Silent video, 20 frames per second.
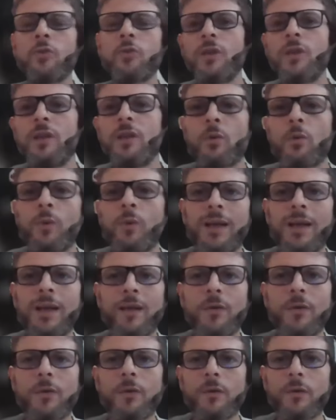Can you turn it
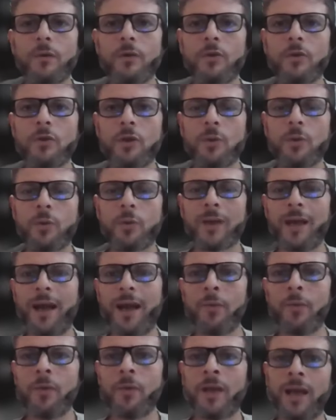up
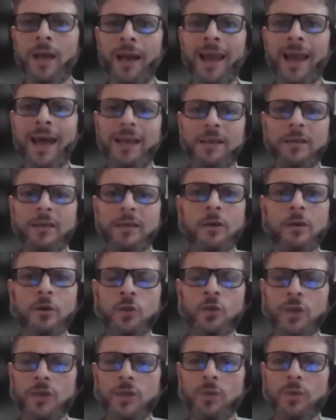with a lighter or
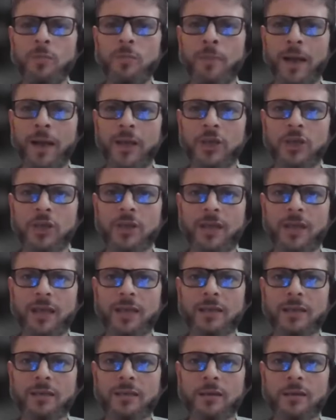just with
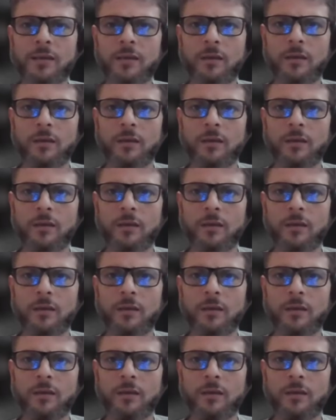matchsticks?